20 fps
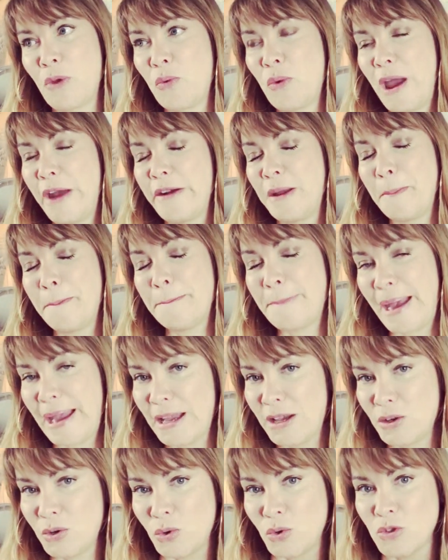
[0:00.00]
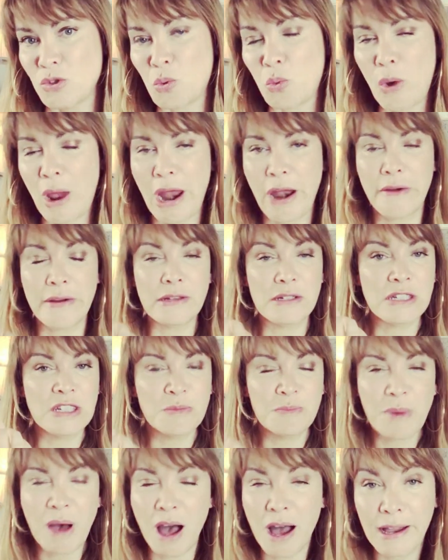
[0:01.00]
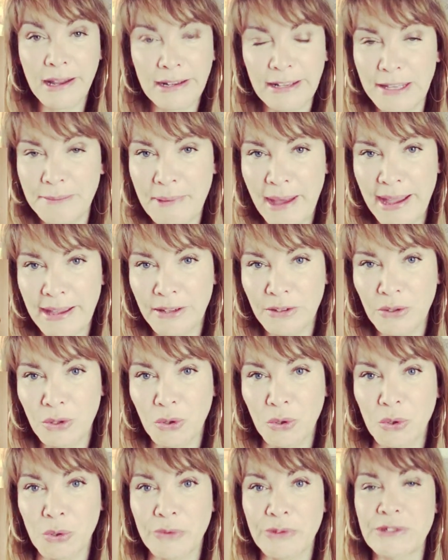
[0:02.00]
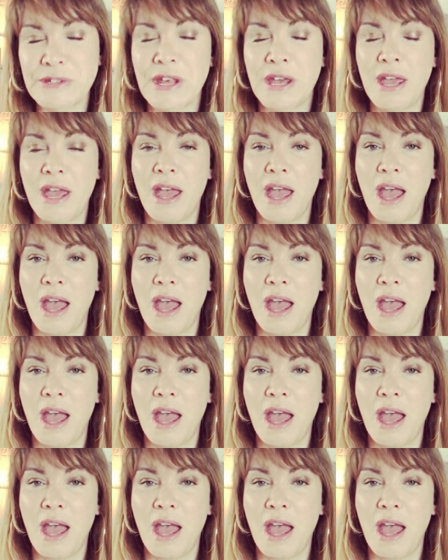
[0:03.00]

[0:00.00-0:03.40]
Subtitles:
Wearing sparkly bangles.